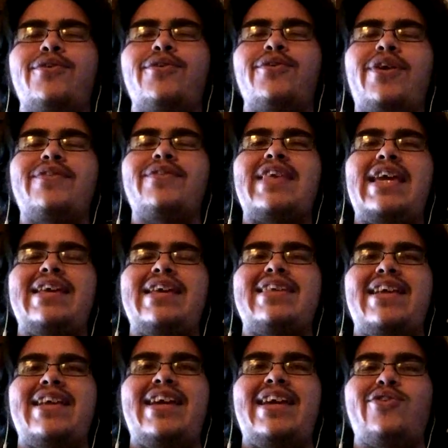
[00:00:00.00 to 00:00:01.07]
So it was weird
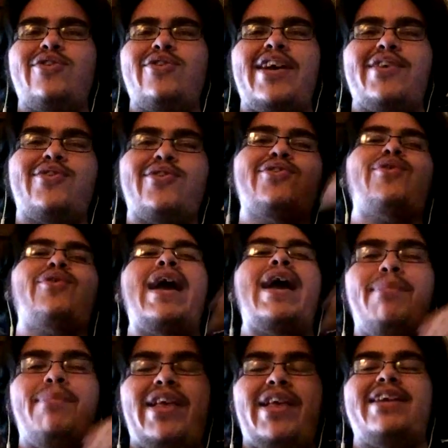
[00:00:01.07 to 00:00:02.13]
seeing a city just like
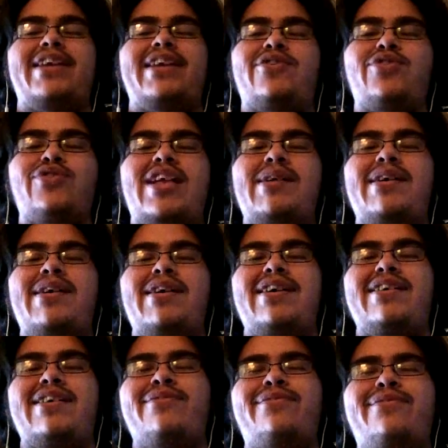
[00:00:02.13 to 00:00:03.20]
scrambling to try
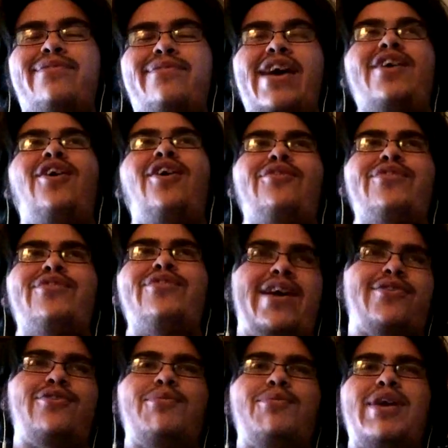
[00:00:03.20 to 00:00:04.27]
to fit all the
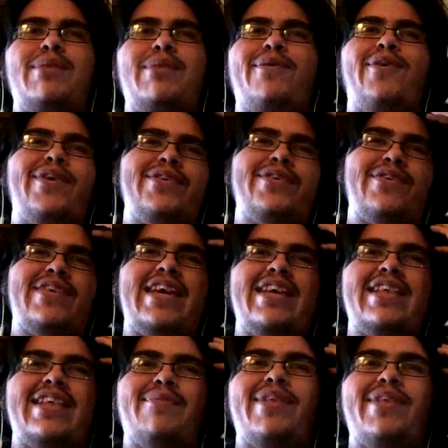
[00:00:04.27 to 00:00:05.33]
extra people, and just
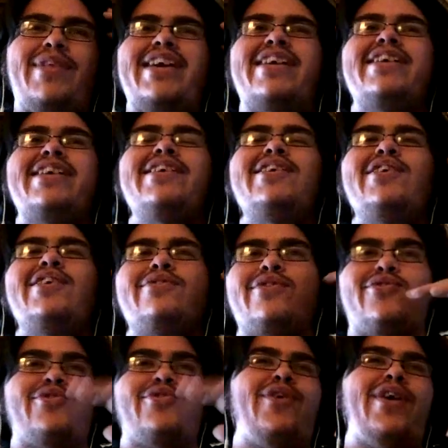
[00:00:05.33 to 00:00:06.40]
seeing them like
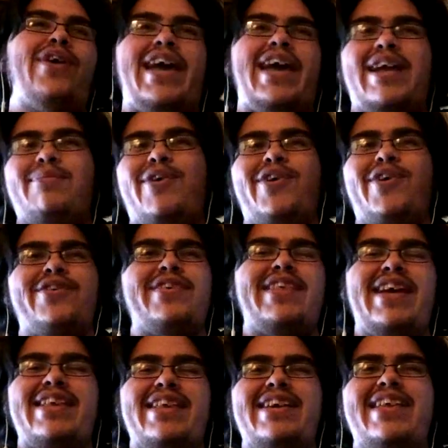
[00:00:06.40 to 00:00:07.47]
destroy
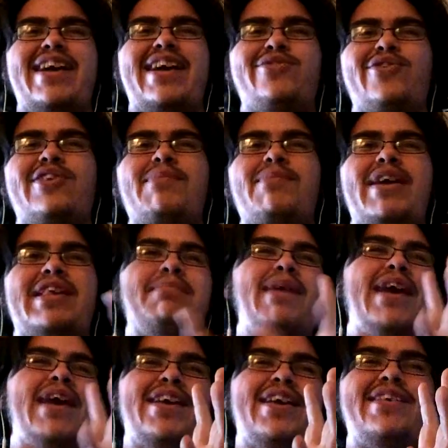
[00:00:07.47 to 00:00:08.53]
landmarks and things like that just to make
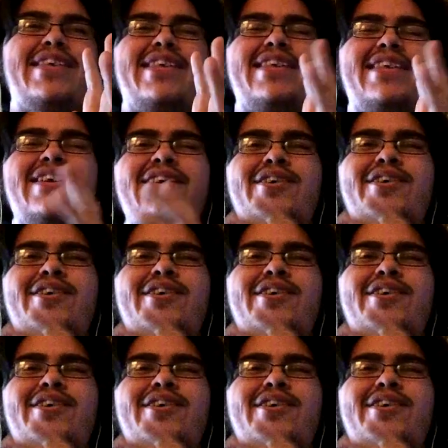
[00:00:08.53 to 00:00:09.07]
space.